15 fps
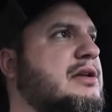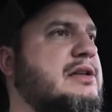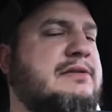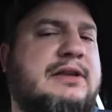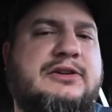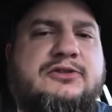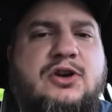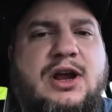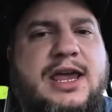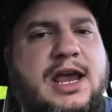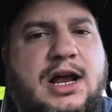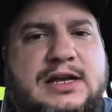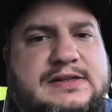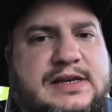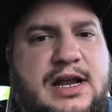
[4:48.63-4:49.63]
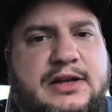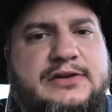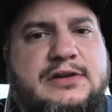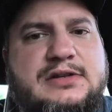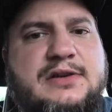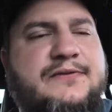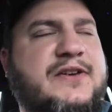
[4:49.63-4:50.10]
this truck ain't gonna sound as
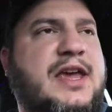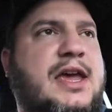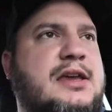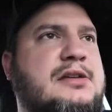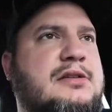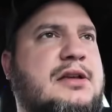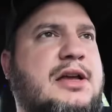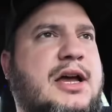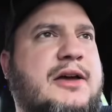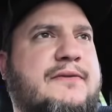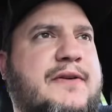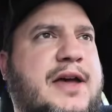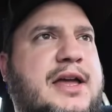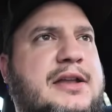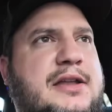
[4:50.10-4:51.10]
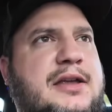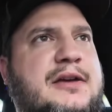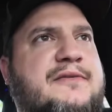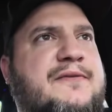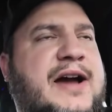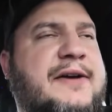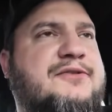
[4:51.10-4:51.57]
good as a V8. I've had
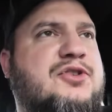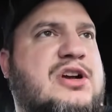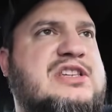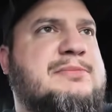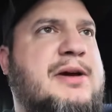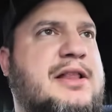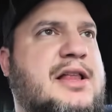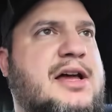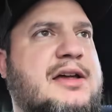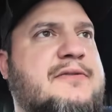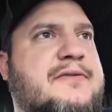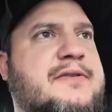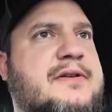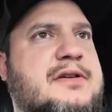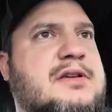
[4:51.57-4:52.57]
5 trucks in my life.